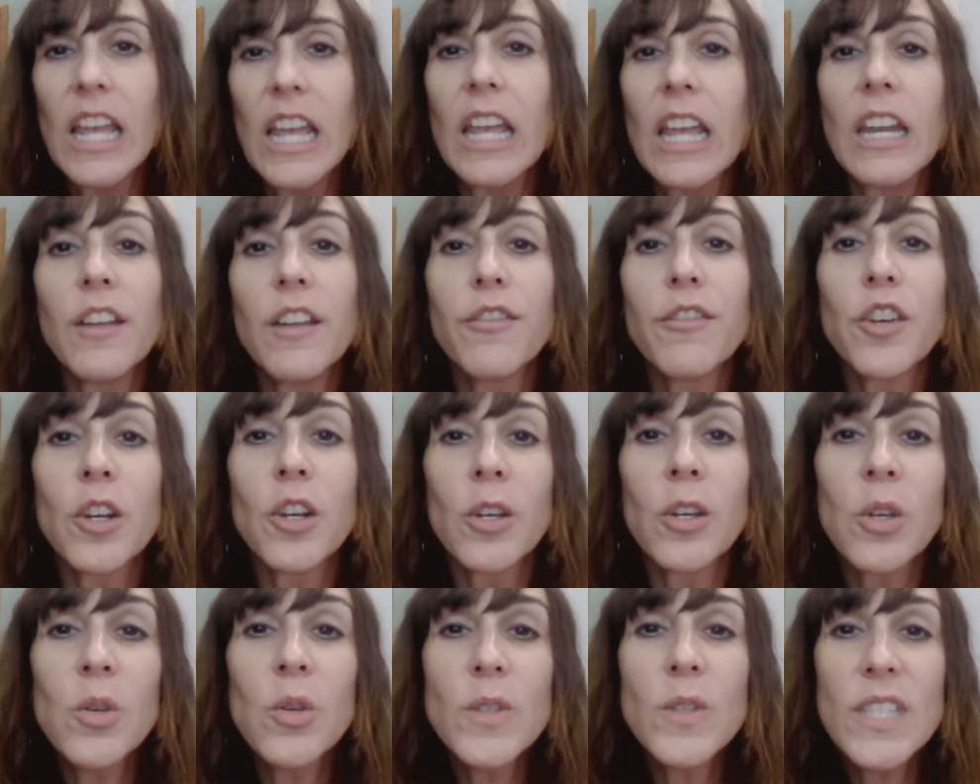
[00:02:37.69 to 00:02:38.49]
And if you're
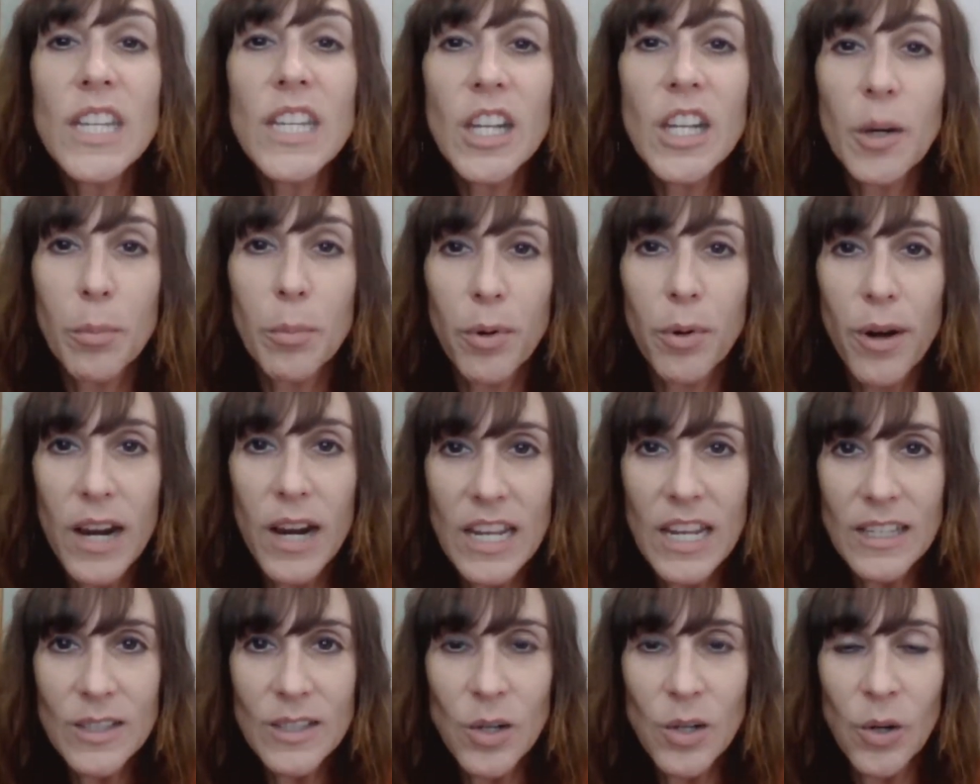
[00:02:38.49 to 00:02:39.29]
using an
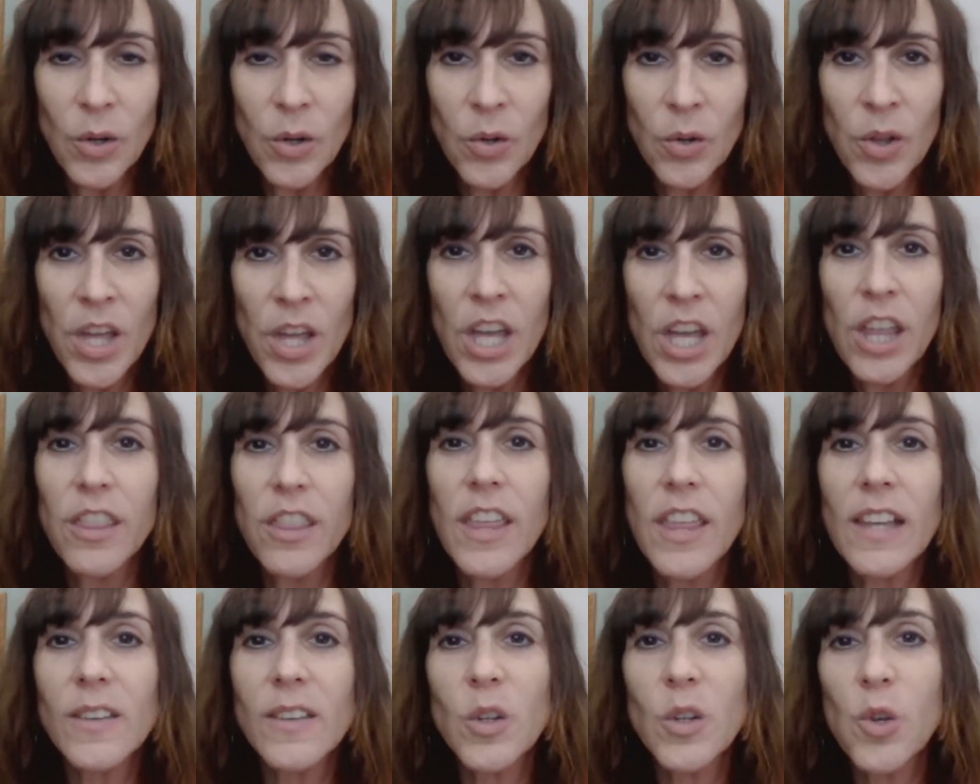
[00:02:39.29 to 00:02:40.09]
appraisal,
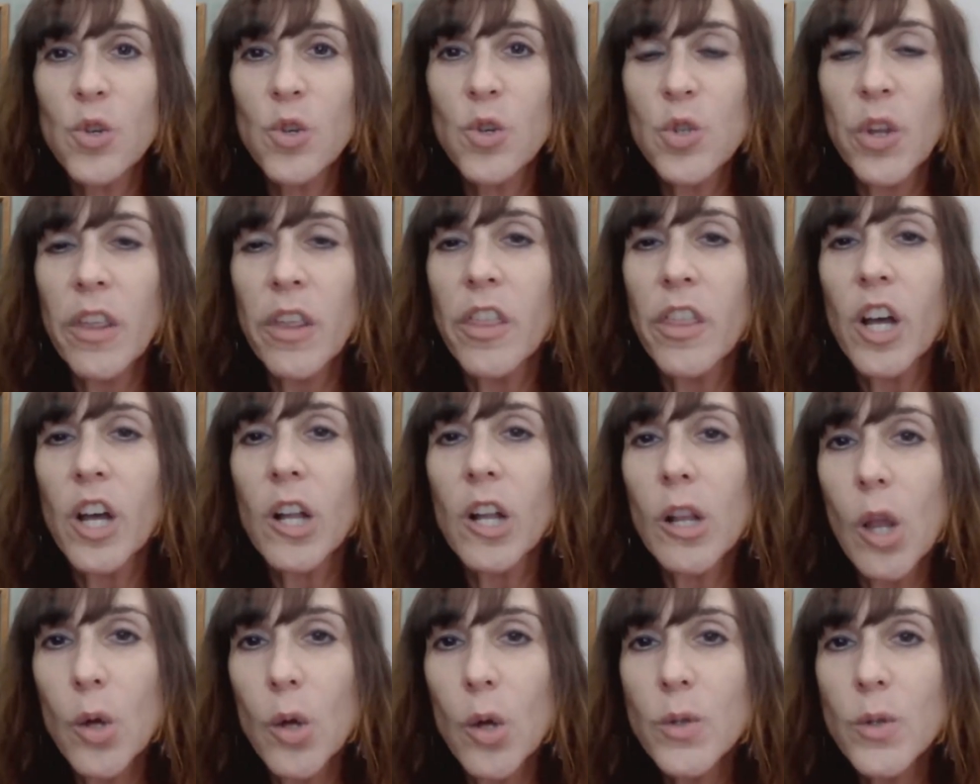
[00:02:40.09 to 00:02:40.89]
that's usually the
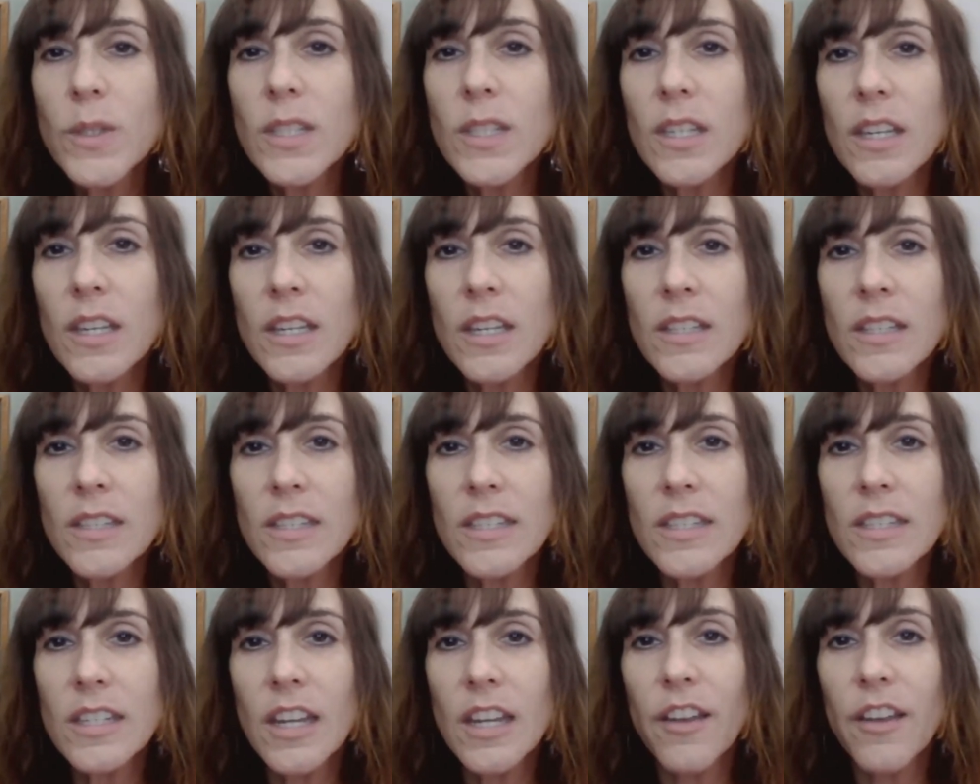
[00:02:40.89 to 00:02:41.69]

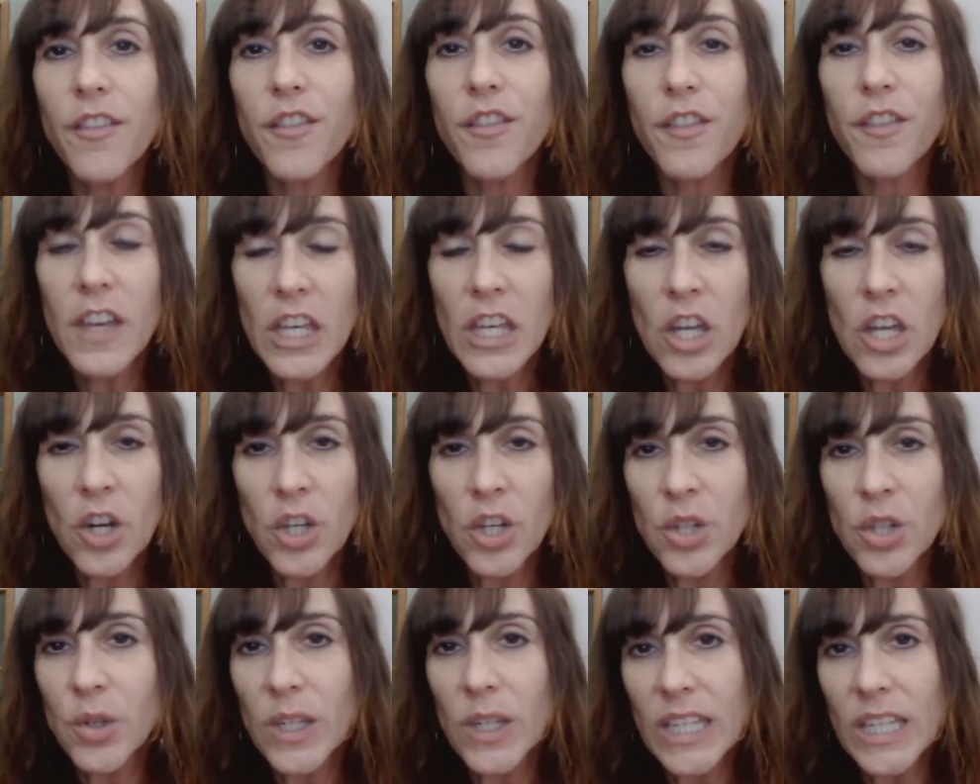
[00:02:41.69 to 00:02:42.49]
closest figure
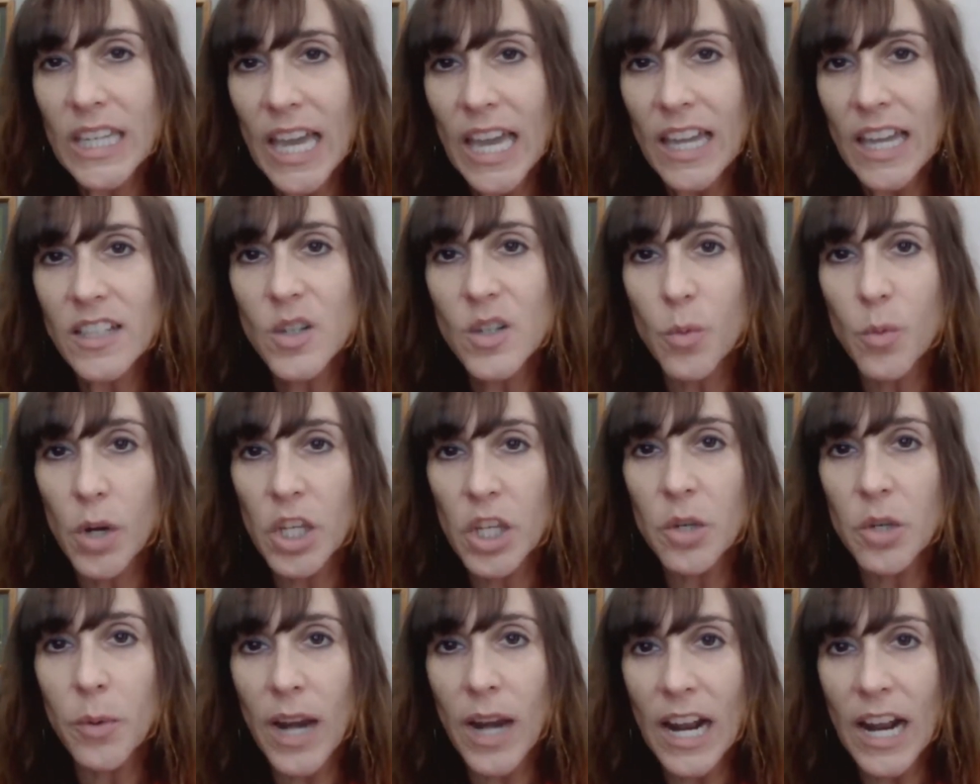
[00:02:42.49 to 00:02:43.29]
you can get to what
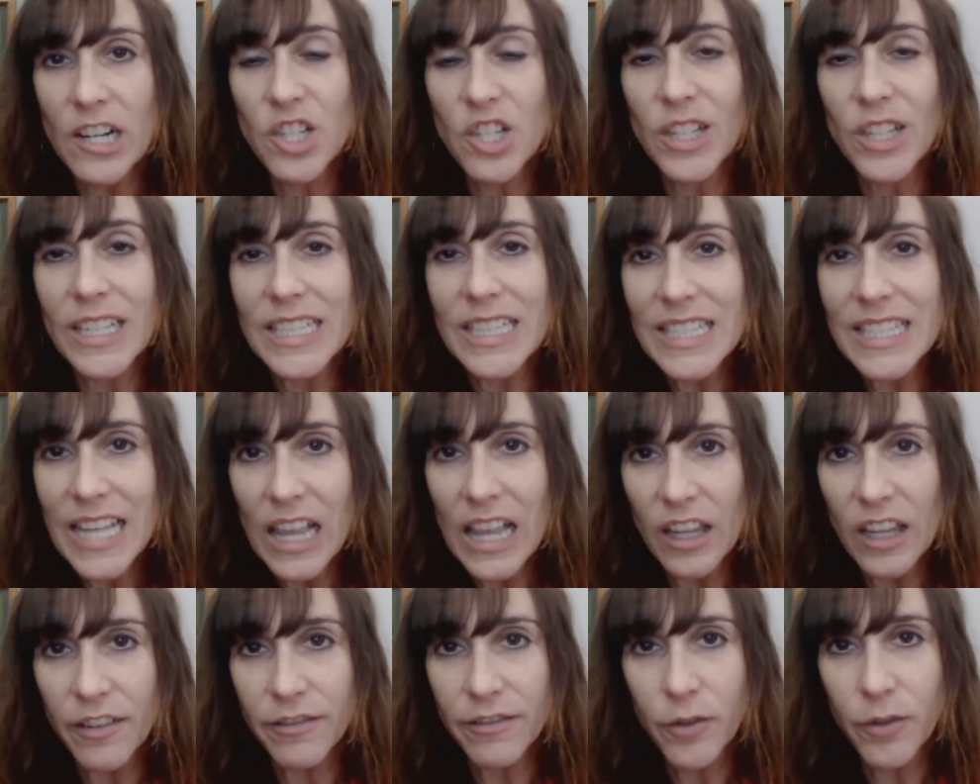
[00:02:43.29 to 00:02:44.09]
you would actually
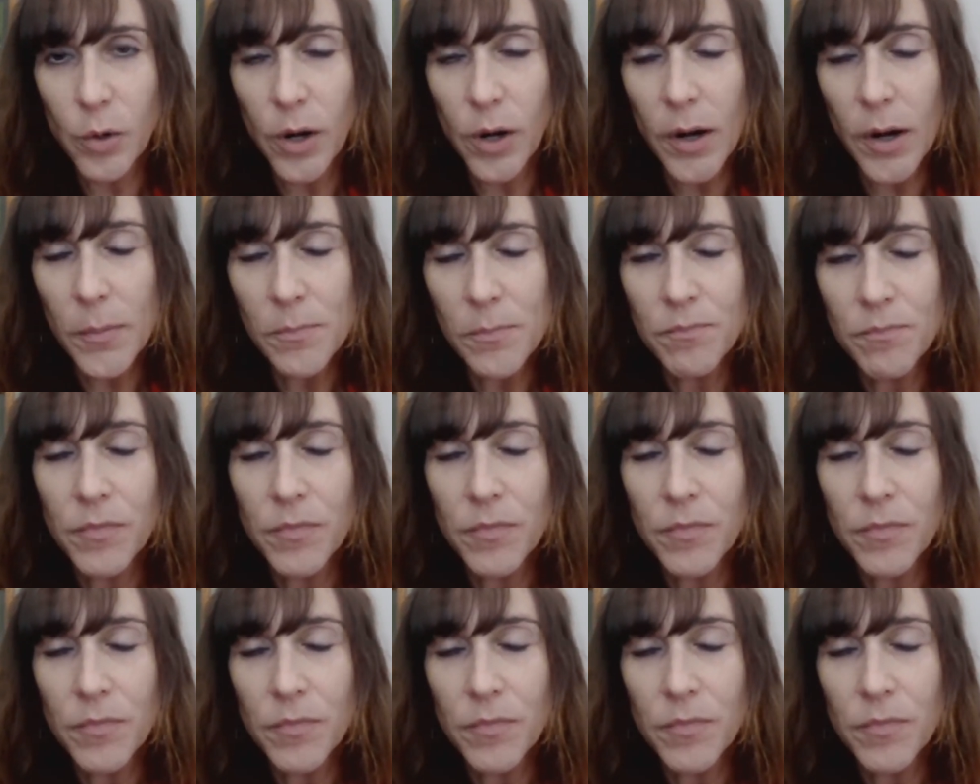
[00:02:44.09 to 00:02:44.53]
sell it for.